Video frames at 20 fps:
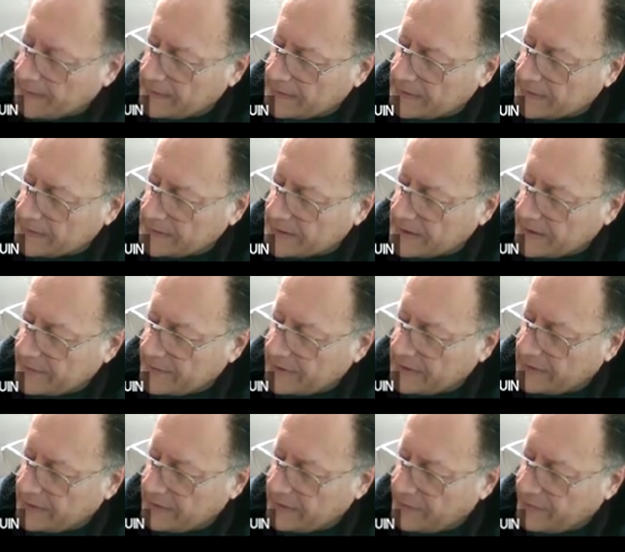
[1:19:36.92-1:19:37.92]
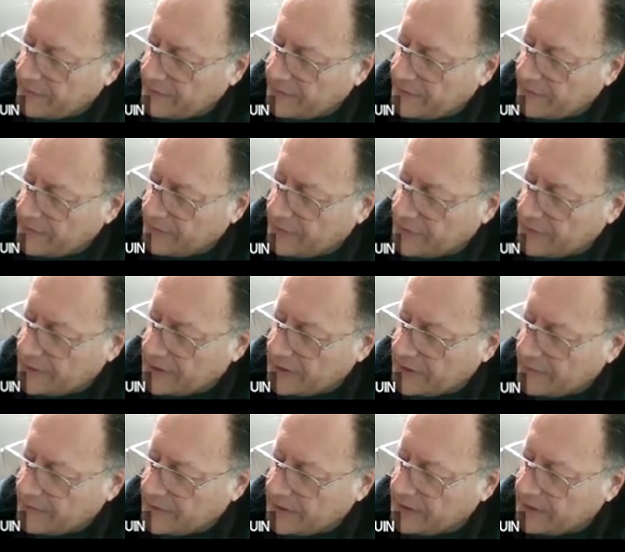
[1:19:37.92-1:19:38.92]
74. We're going to
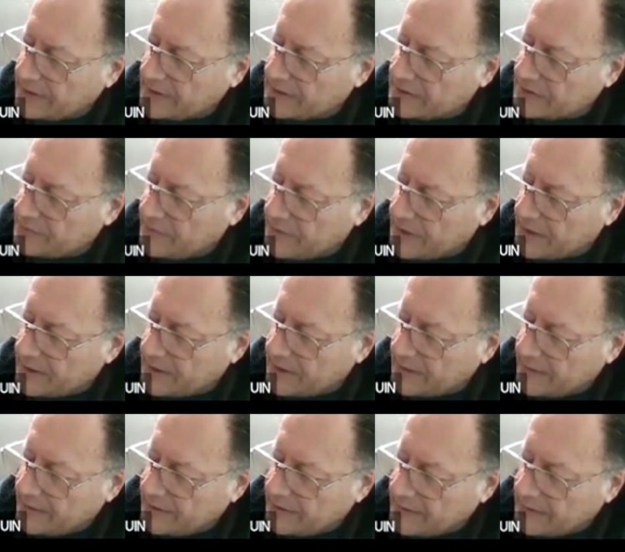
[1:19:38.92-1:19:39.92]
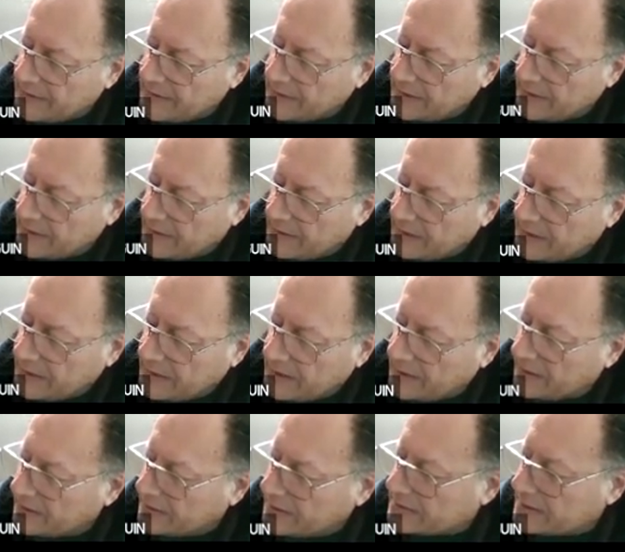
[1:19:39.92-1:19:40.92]
divide this by
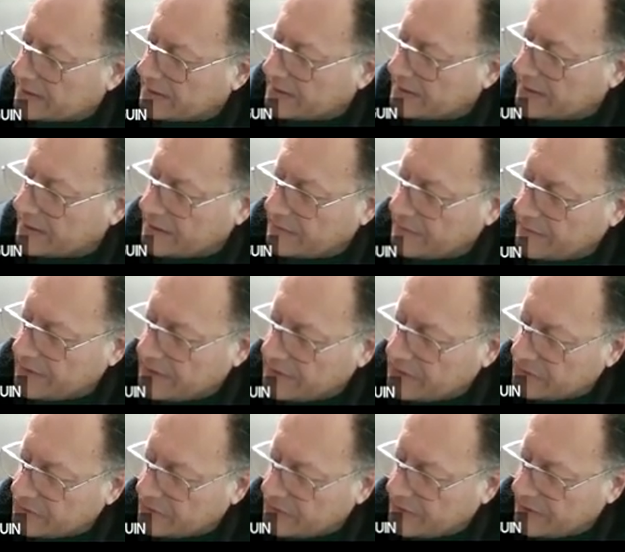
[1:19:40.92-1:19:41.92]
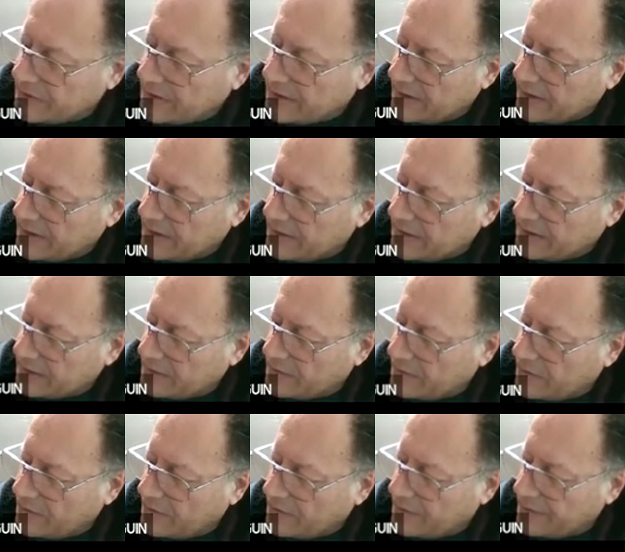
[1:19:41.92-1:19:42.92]
the standard deviation 8
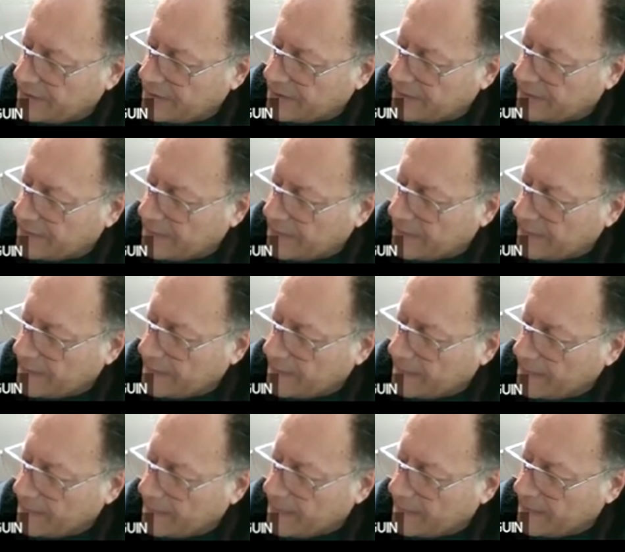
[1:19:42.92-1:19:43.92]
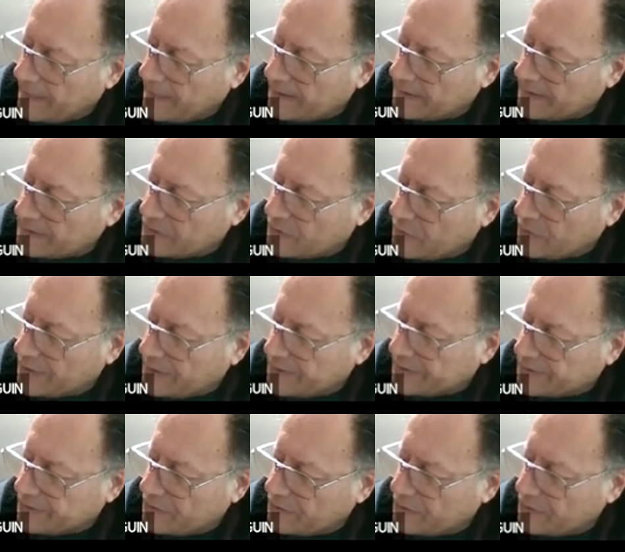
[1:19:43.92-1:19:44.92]
over the
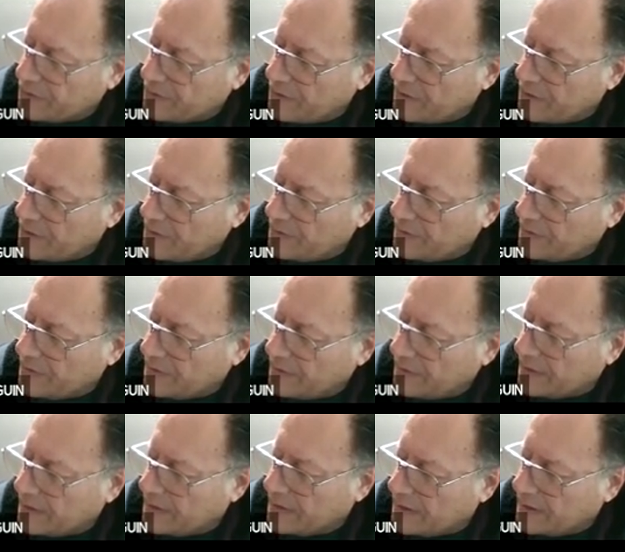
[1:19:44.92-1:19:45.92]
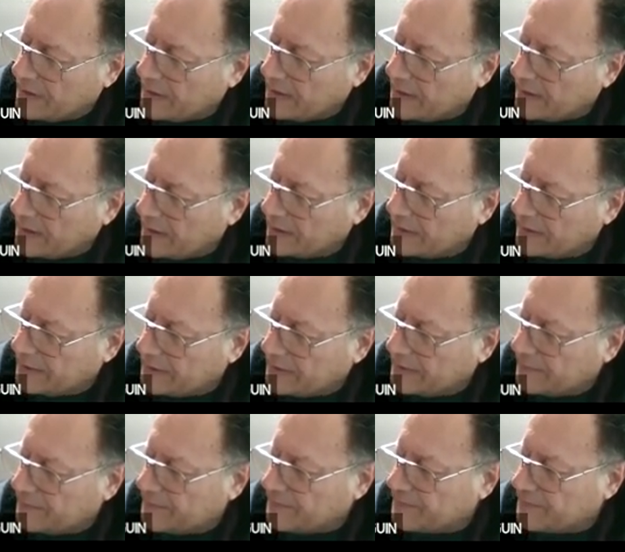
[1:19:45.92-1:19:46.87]
square root of 80